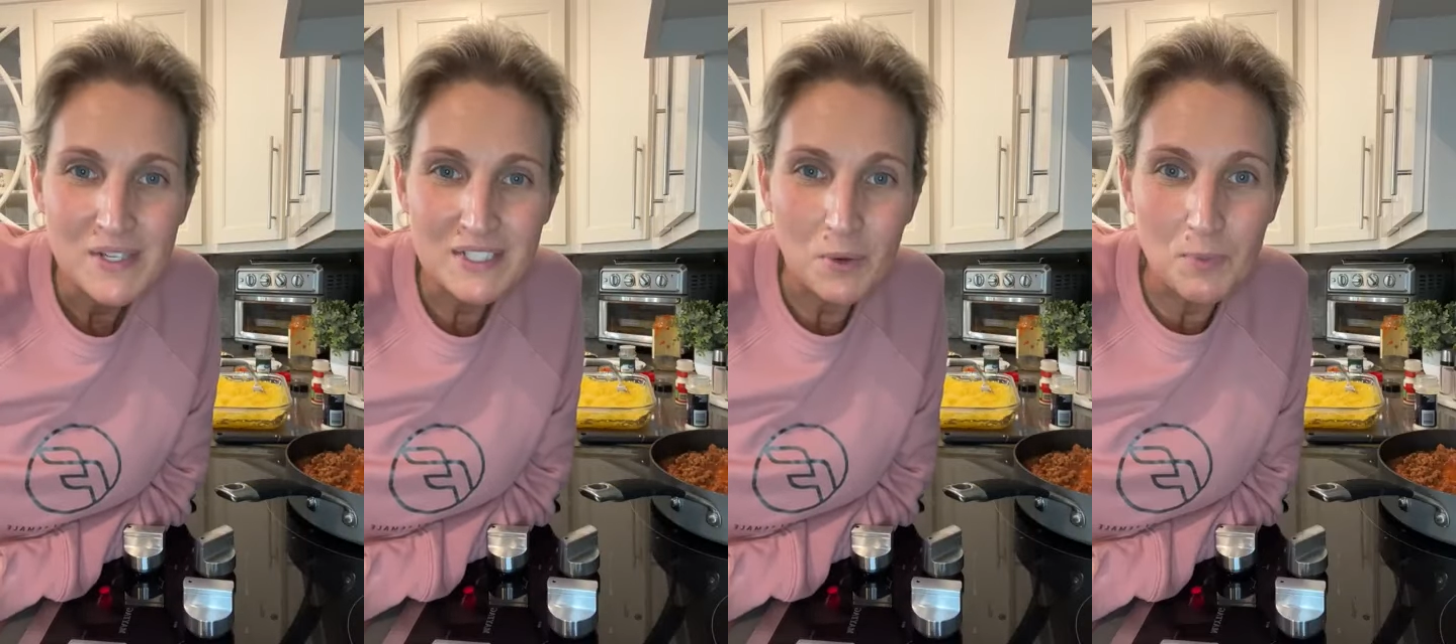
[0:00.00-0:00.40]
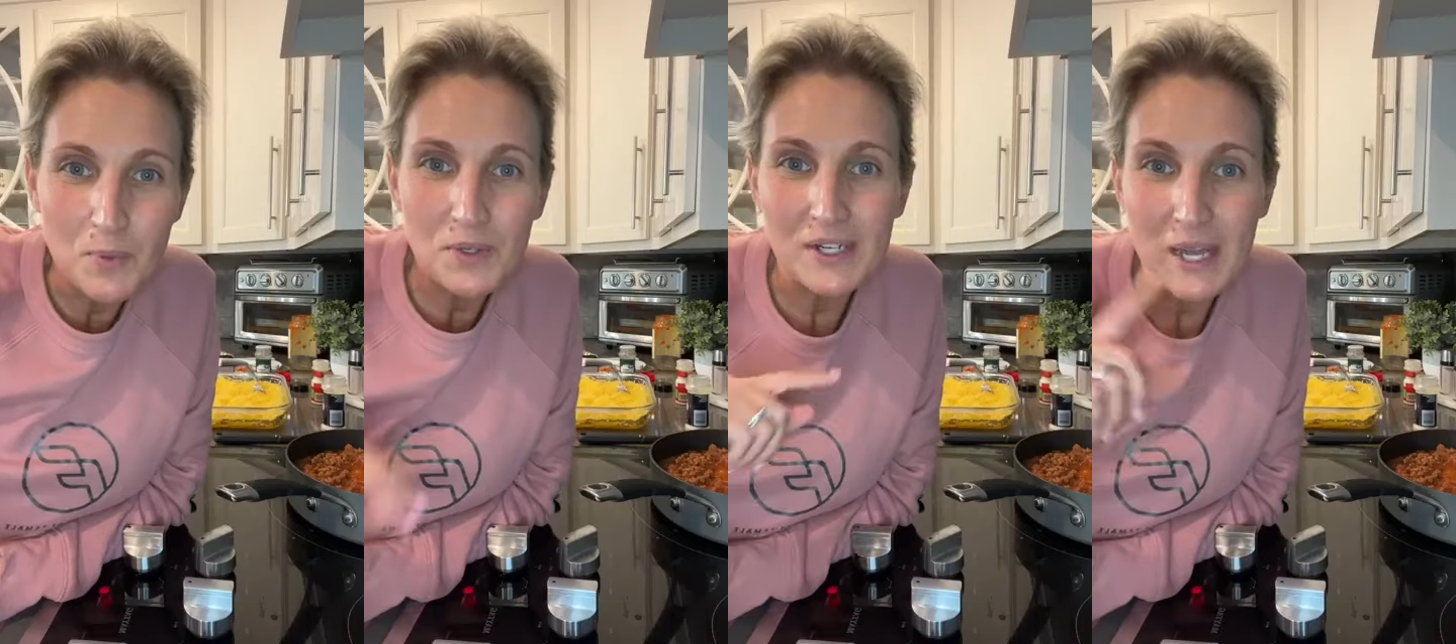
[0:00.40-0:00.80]
So we
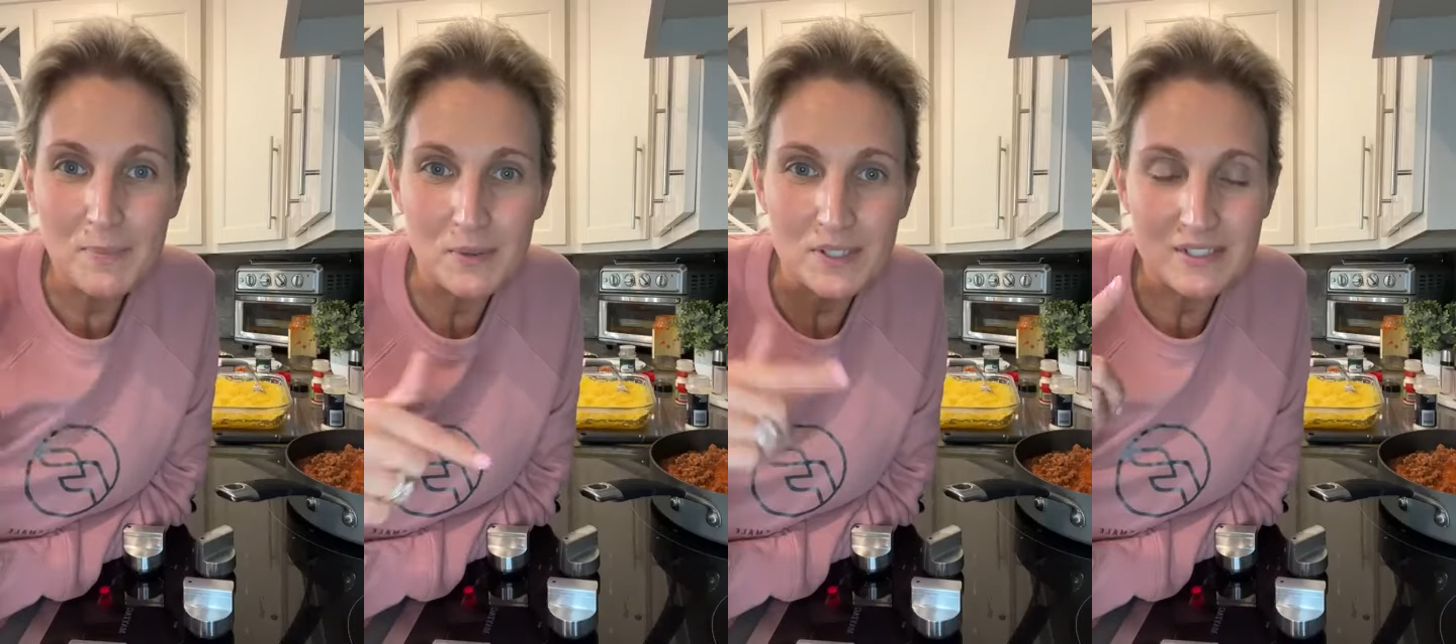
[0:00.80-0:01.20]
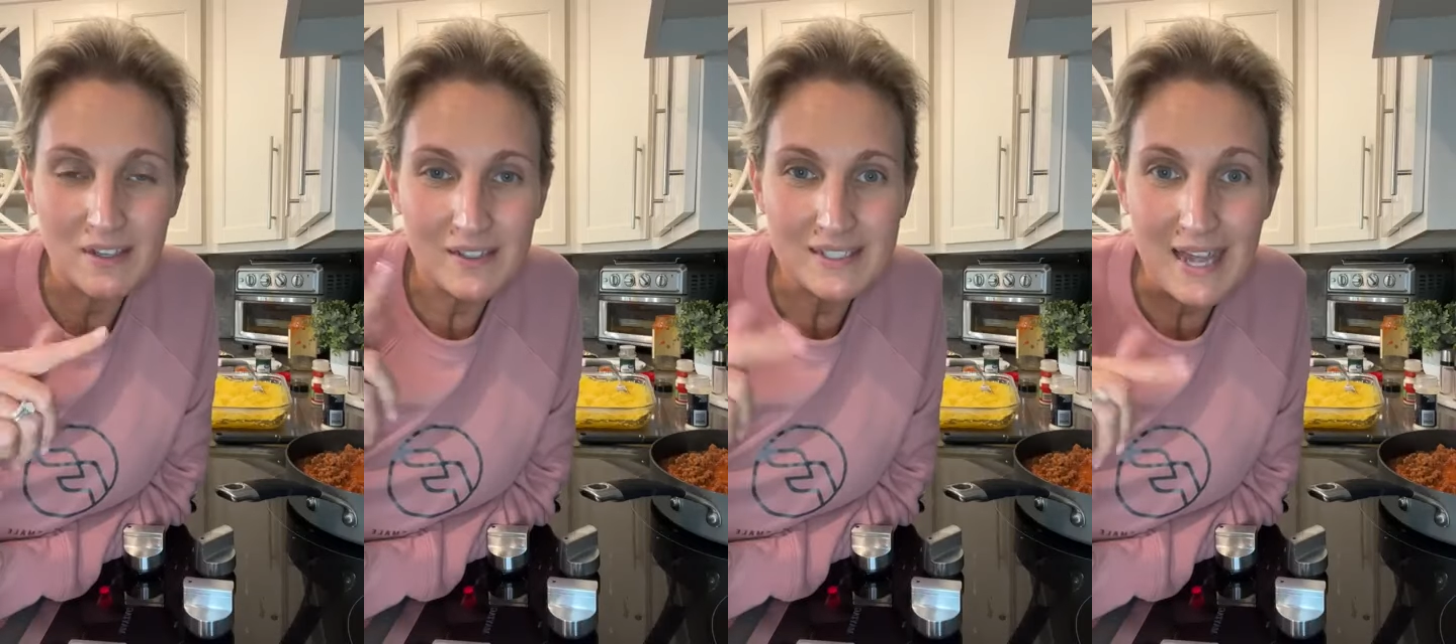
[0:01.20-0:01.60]
pulled it up and it was
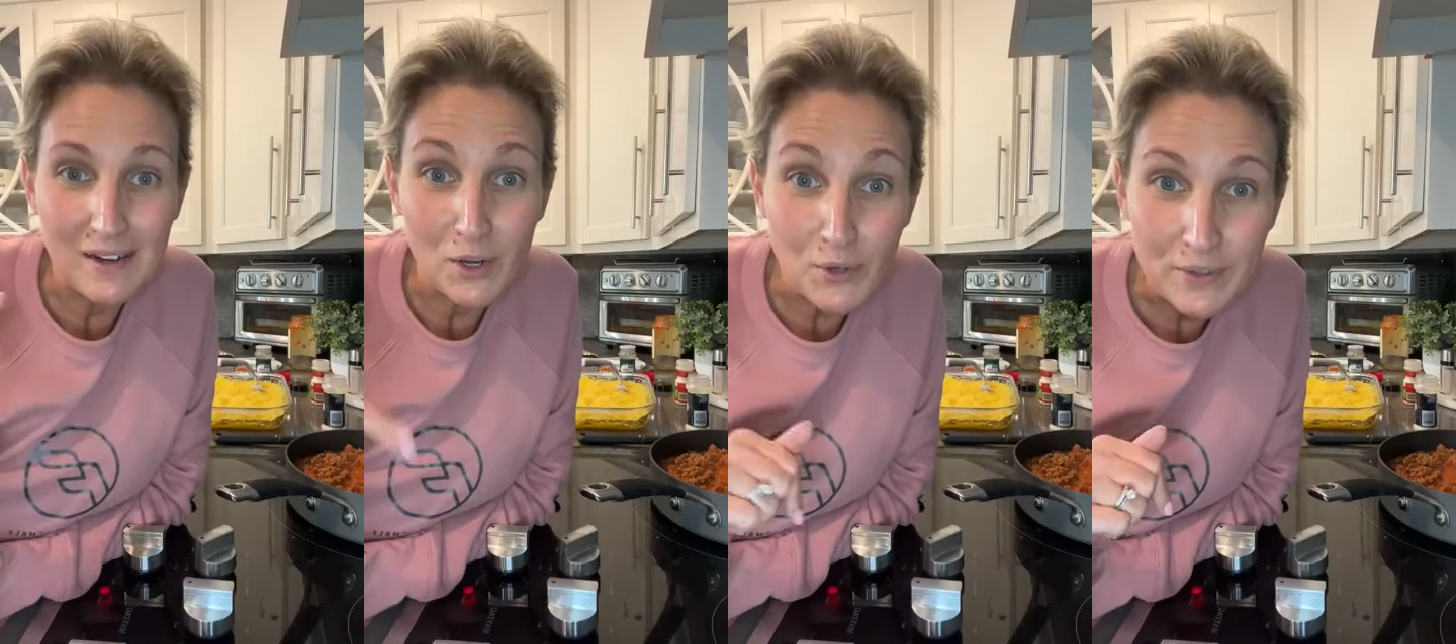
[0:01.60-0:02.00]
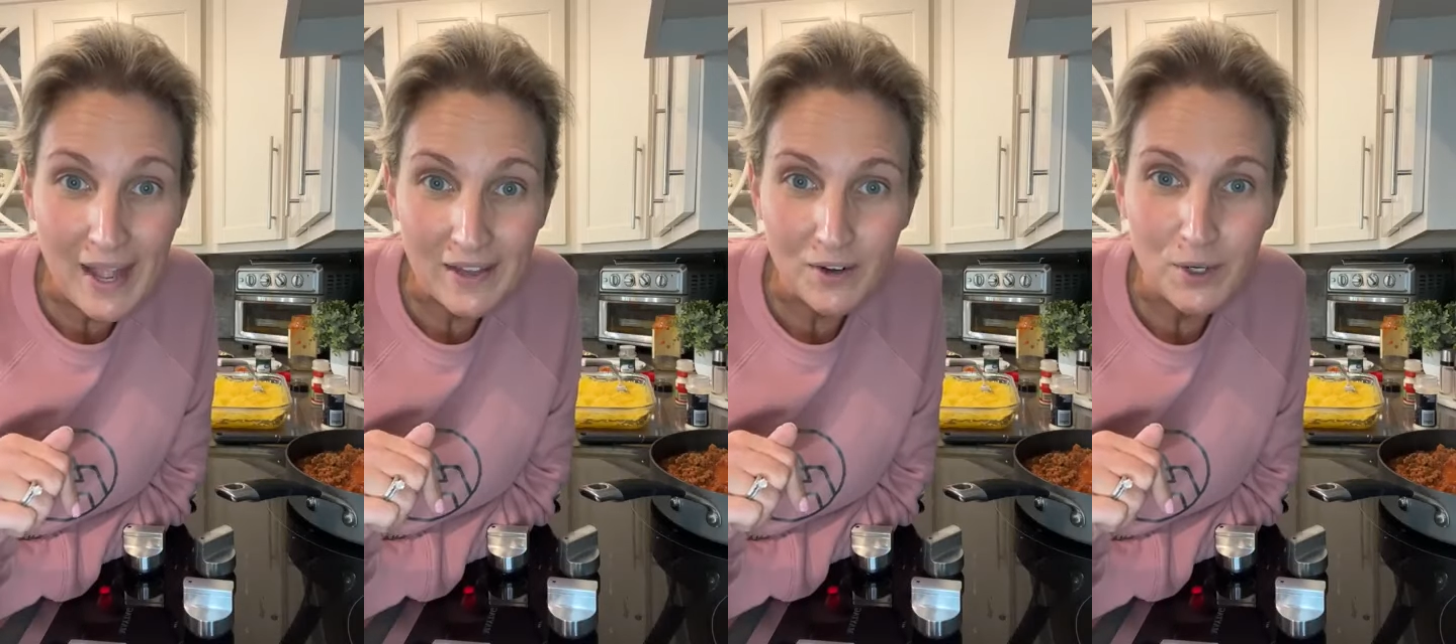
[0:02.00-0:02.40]
telling us how to learn
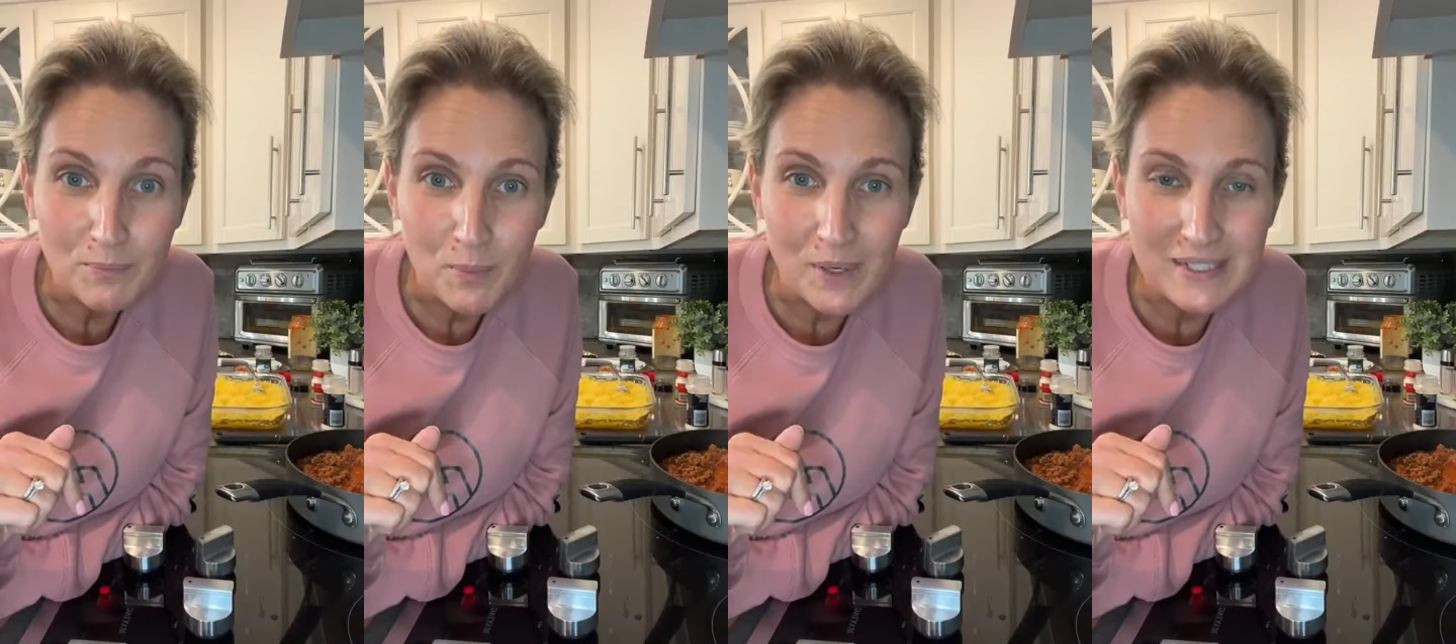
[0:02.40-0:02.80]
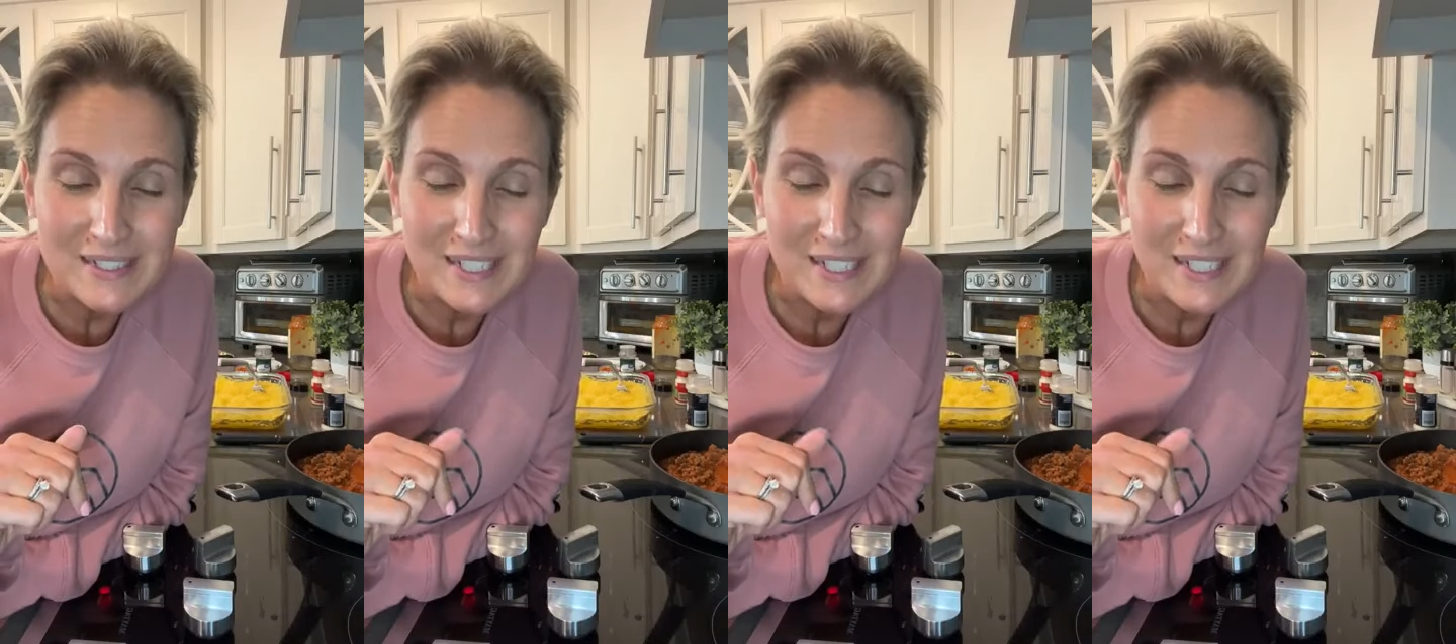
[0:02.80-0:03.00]
how to earn points.